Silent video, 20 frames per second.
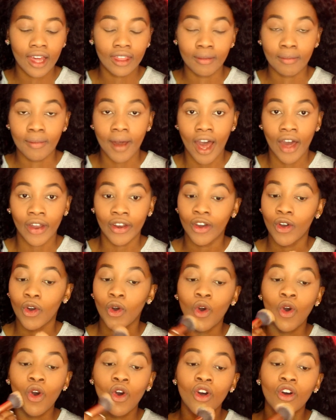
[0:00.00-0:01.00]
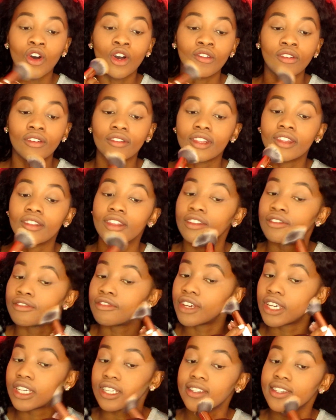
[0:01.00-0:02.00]
the powder all over the
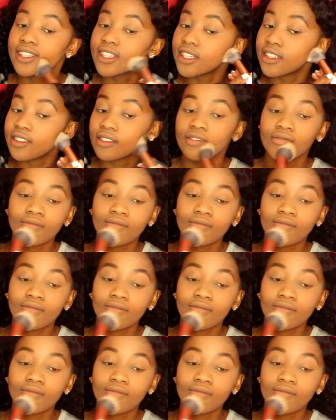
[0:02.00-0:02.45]
face.